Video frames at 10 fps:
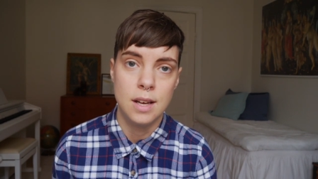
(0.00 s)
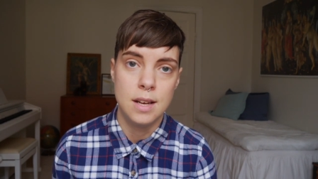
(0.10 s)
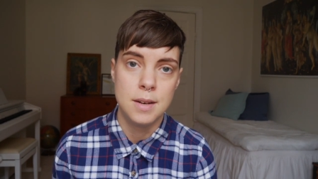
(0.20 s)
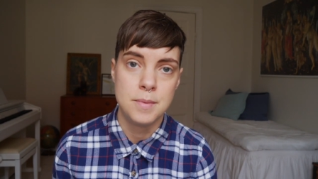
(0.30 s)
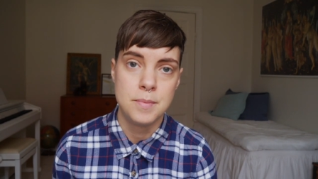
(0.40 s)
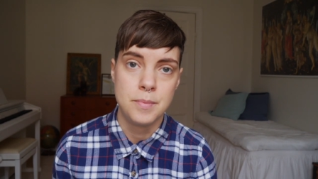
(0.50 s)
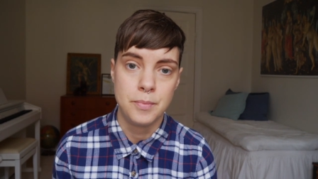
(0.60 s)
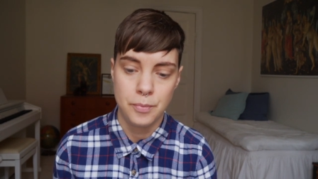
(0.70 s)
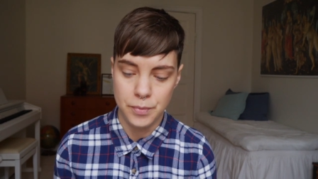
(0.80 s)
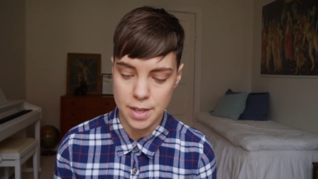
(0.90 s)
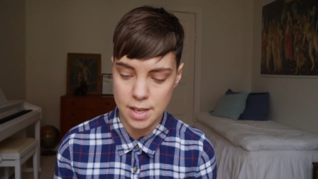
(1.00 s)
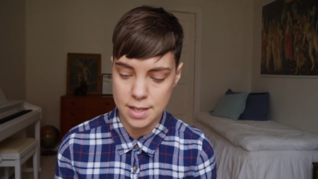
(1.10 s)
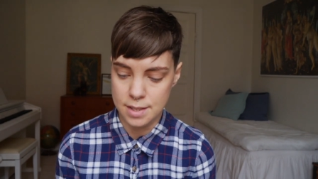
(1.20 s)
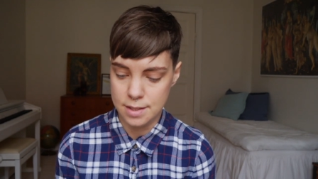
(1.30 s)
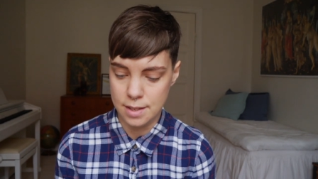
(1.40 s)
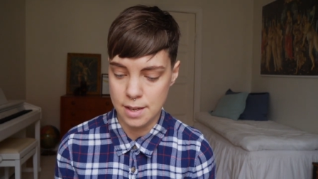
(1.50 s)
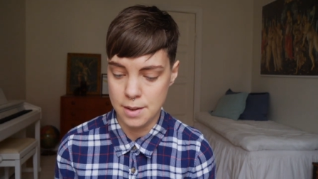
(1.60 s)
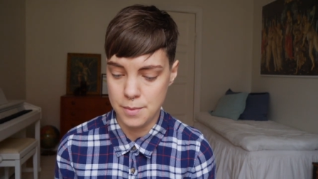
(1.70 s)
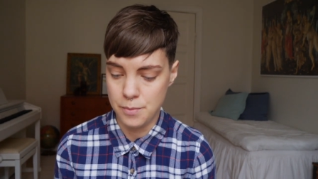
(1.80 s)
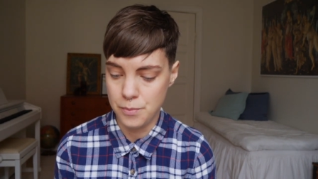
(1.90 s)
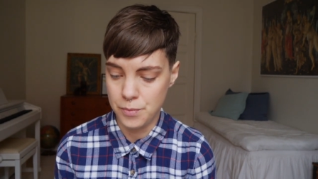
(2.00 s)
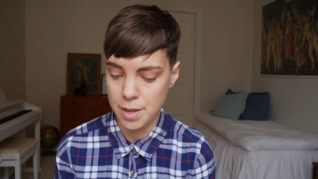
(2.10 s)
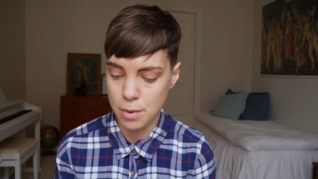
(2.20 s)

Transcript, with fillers: um, is um, the